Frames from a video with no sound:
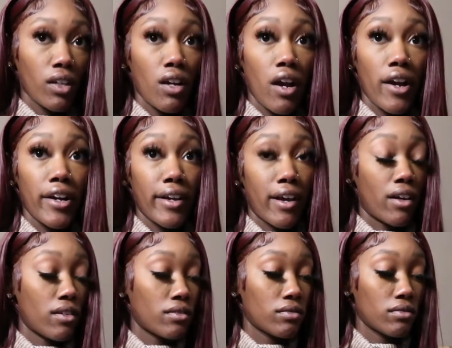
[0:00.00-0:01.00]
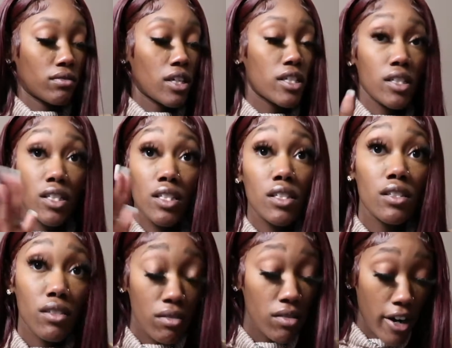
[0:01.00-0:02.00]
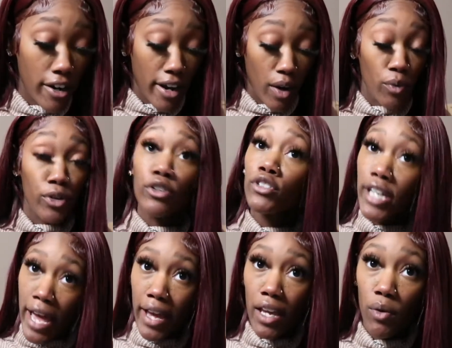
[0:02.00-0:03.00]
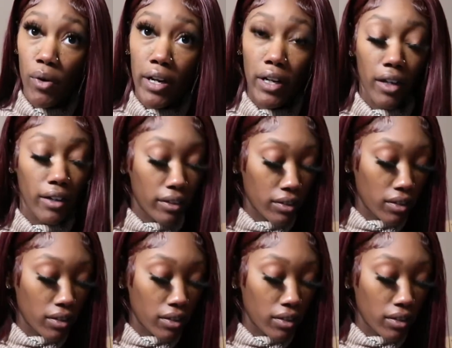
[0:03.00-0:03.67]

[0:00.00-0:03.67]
All right, y'all. So this is turning out real tacky right now.